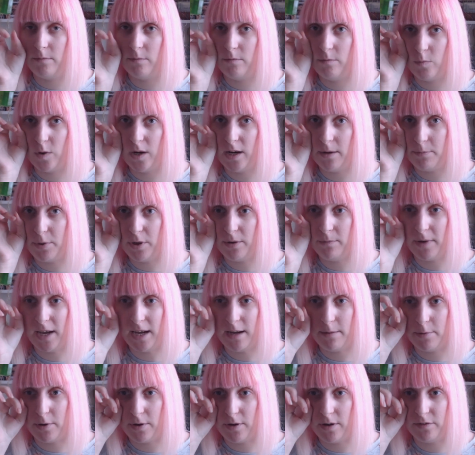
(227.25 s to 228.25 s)
When I'm putting
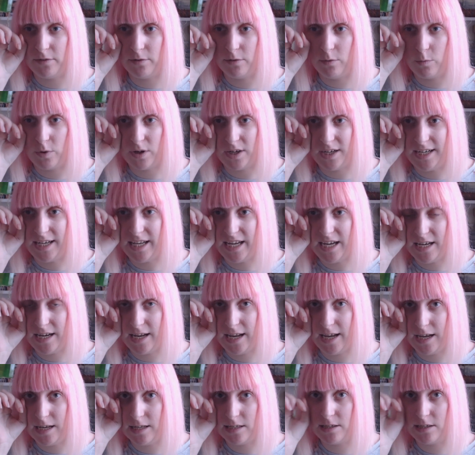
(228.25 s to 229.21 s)
makeup on, I sort of want to lean here,